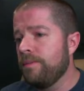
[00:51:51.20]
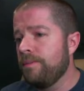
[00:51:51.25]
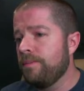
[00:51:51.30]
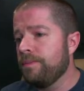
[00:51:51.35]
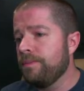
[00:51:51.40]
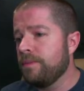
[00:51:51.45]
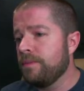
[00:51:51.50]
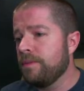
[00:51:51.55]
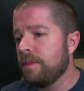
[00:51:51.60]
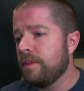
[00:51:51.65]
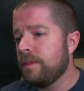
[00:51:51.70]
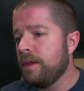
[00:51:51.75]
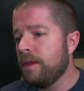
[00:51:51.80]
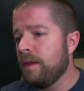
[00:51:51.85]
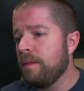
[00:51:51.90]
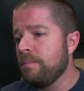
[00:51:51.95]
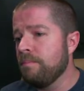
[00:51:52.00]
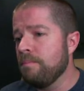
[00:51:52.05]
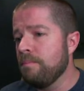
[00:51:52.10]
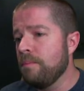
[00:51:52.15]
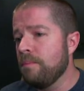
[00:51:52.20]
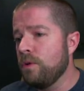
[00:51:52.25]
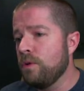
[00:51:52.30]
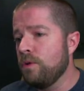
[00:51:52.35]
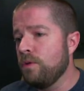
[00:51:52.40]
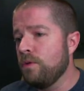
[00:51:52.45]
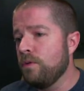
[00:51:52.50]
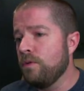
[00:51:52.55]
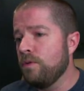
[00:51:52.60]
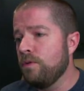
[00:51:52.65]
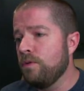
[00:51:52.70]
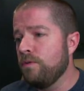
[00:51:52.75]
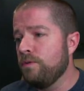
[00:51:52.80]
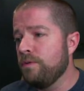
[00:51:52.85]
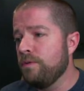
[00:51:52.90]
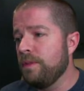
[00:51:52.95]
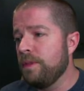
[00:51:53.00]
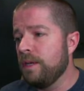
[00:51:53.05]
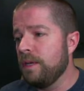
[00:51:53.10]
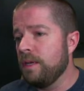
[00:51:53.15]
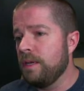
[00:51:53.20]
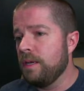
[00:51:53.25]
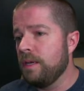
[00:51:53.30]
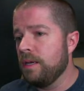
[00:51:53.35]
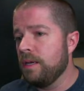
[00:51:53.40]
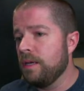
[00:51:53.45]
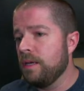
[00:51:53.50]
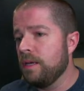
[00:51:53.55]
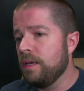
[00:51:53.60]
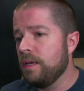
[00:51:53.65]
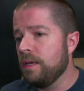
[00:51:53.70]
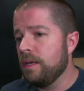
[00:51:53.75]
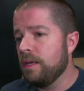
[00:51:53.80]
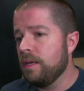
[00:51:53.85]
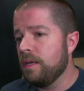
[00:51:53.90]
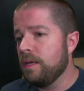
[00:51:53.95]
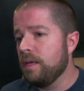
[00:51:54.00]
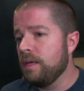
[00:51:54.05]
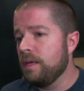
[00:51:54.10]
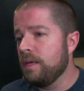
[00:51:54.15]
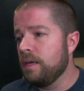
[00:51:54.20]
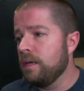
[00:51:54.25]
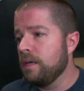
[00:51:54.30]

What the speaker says: I think I moved the